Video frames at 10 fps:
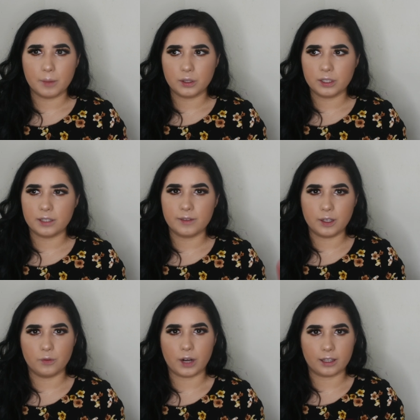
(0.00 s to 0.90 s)
Most of
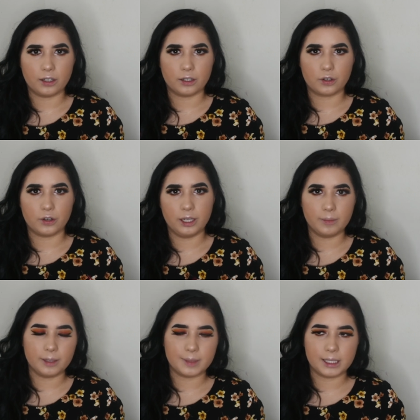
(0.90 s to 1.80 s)
the regular cream
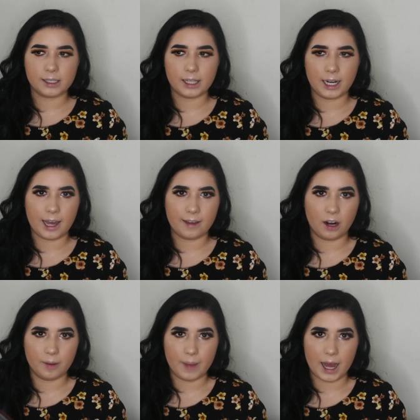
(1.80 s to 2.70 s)
lipsticks that I have
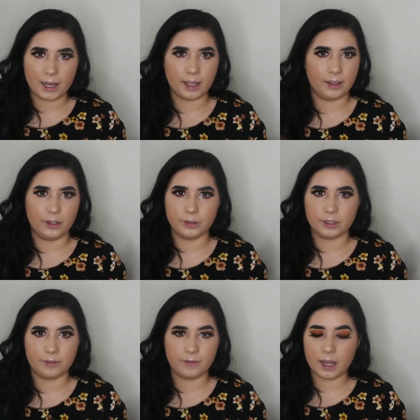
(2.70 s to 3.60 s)
are MAC and those
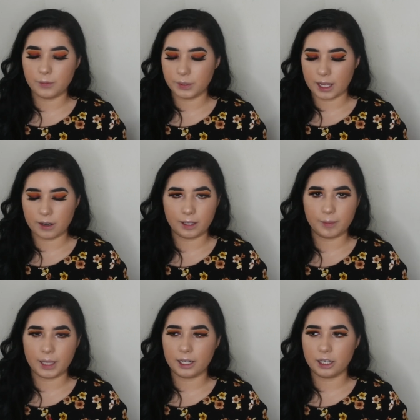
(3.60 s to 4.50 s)
are fine without a
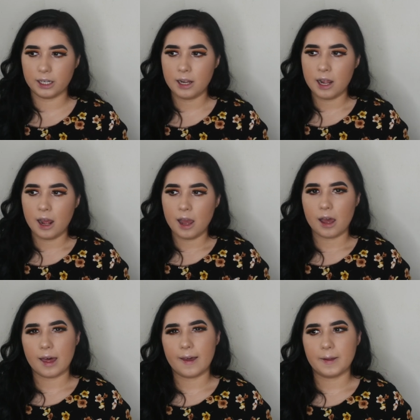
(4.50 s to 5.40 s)
lip liner
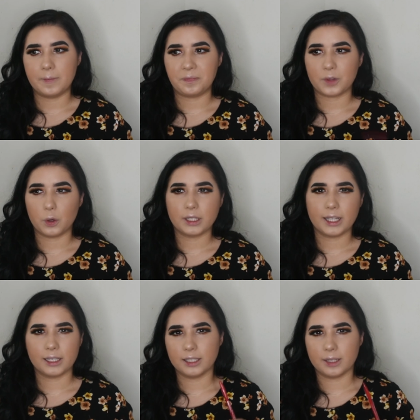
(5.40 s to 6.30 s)
um, or
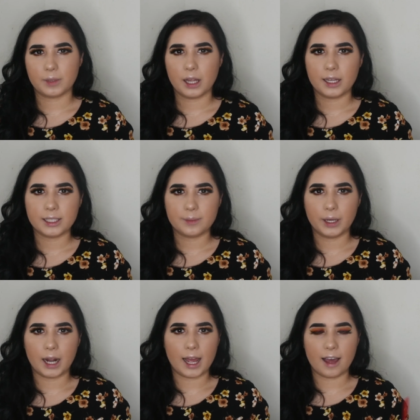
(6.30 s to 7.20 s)
like a lip gloss,
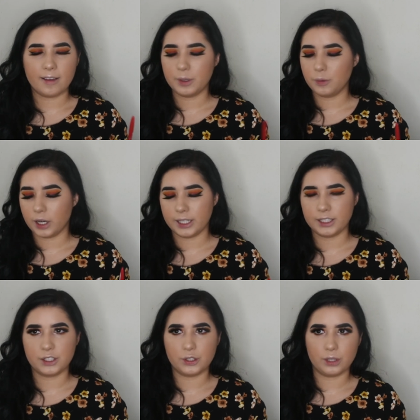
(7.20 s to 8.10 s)
but I have been
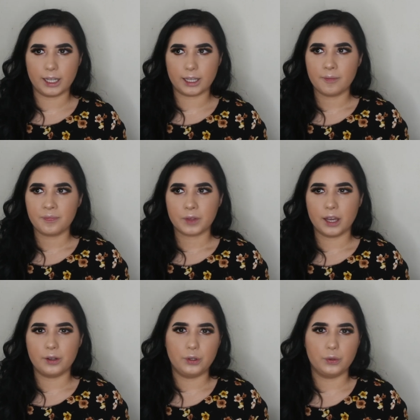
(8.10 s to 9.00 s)
wanting to do like
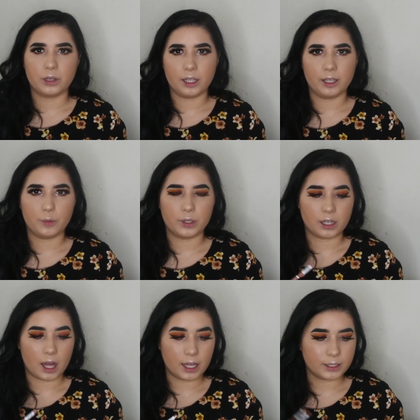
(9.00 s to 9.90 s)
a nude lip with
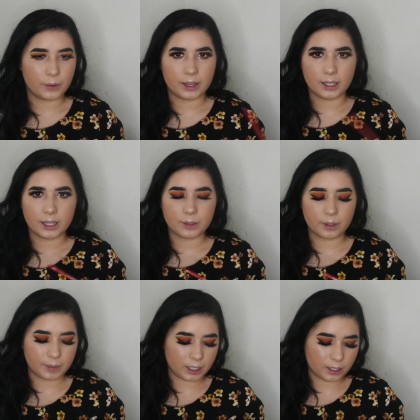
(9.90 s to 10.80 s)
gloss, so I think that's
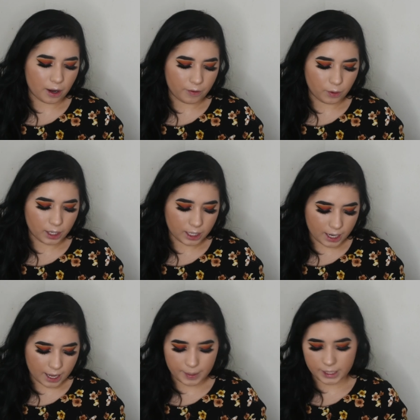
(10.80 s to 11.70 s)
what I'm going to go for.
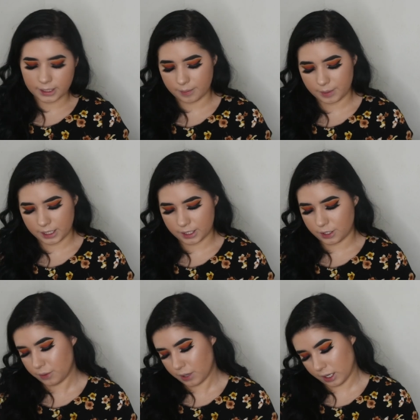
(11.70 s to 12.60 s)
I picked up these
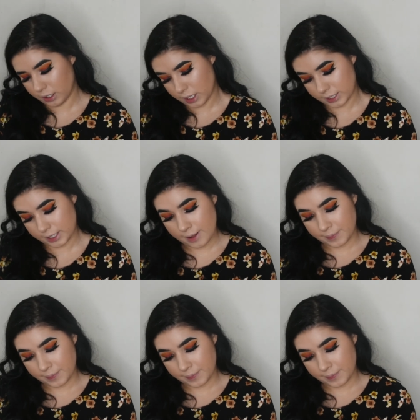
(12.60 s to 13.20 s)
two colors.